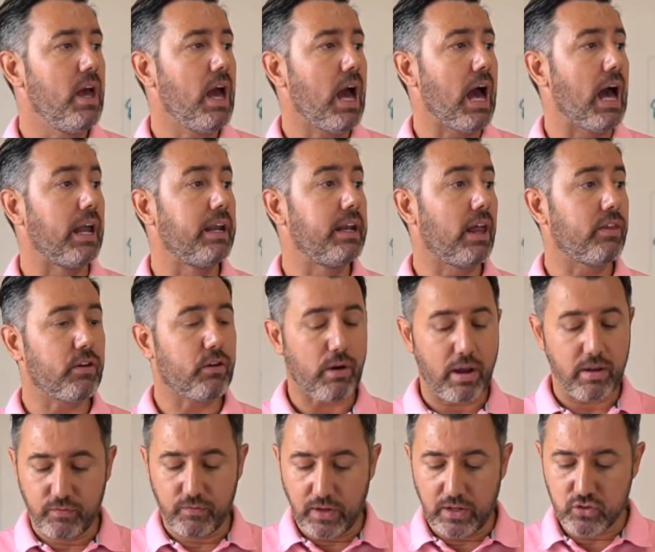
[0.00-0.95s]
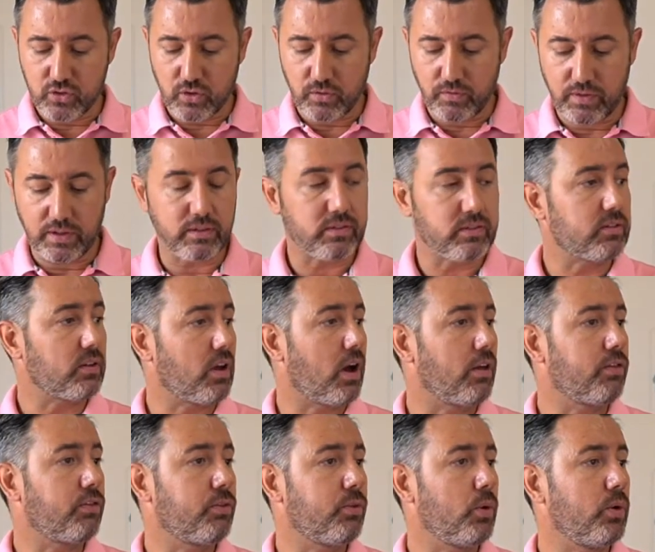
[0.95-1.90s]
Another great feature of this, I
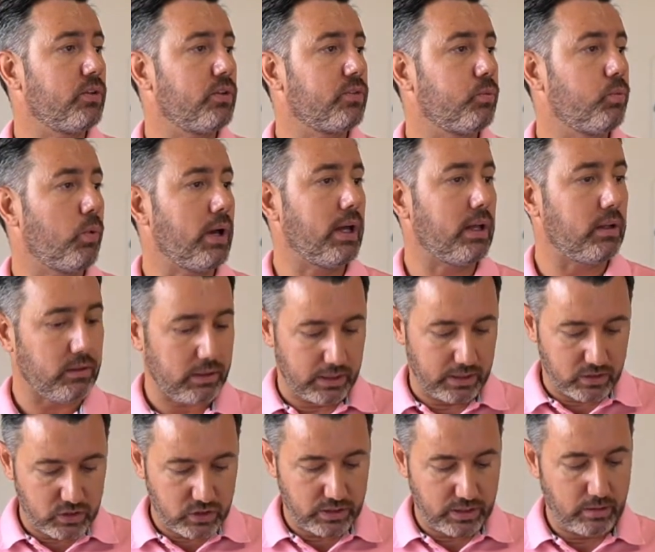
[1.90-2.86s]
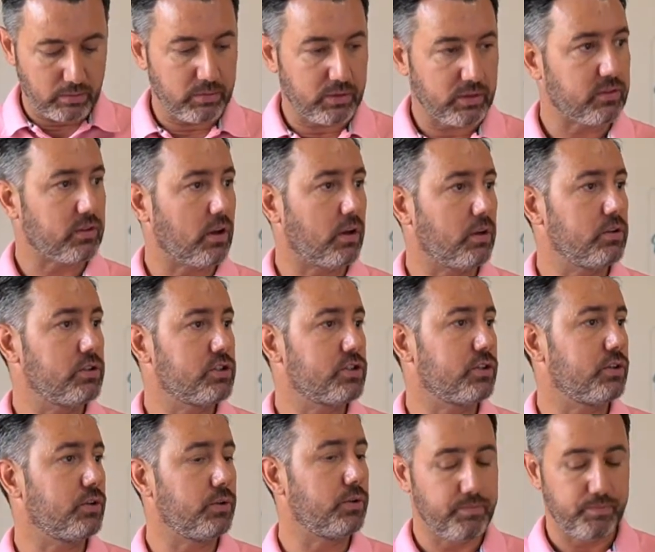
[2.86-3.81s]
thought as well, actually, I'm just going
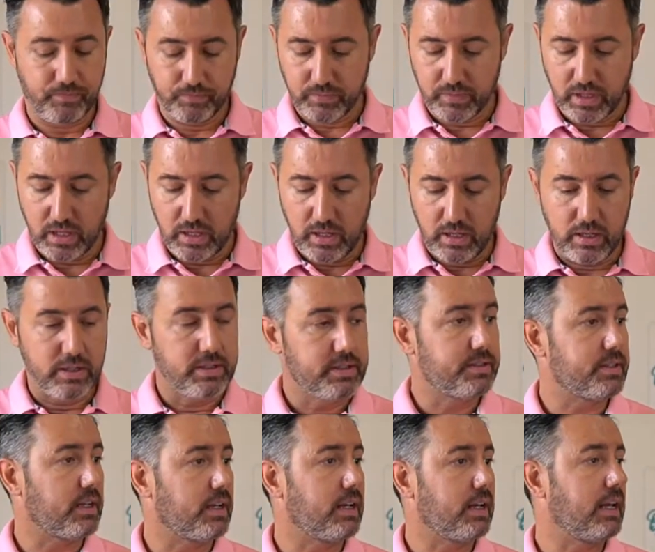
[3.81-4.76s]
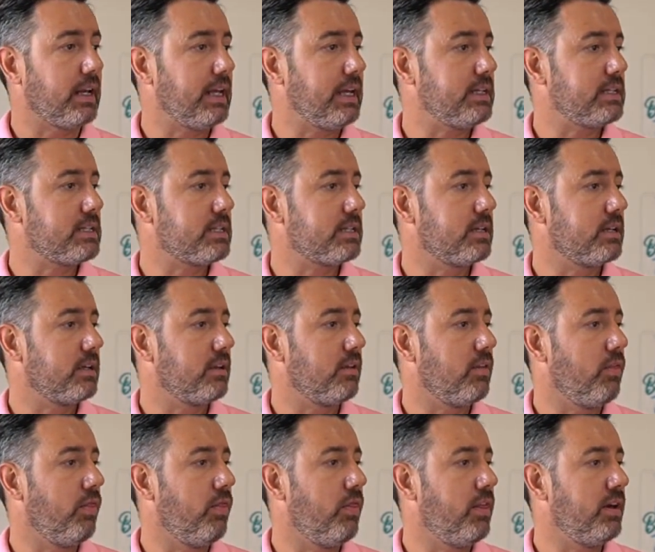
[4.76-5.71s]
to delete
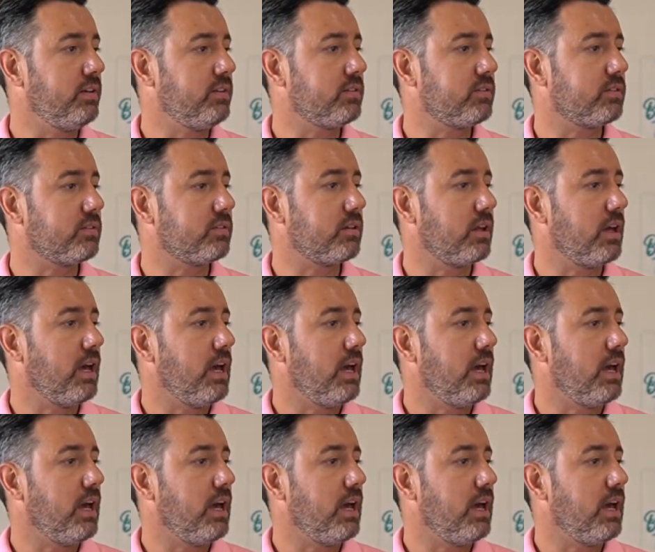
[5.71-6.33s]
this,